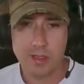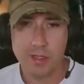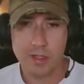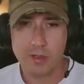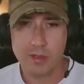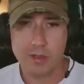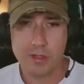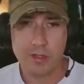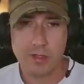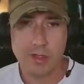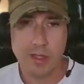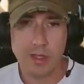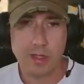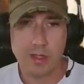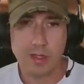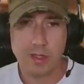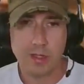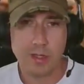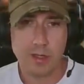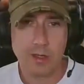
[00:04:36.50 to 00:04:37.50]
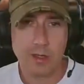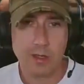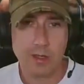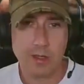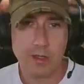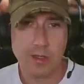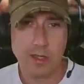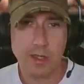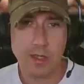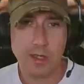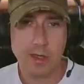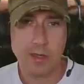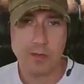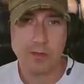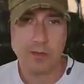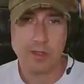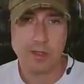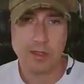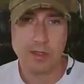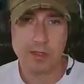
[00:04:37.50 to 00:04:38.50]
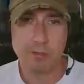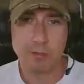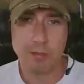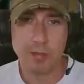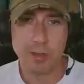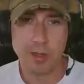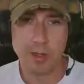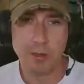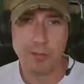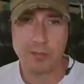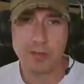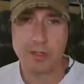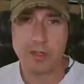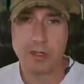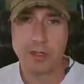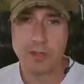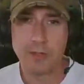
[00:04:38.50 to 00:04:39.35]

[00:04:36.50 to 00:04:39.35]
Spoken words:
it looks like they have just bumped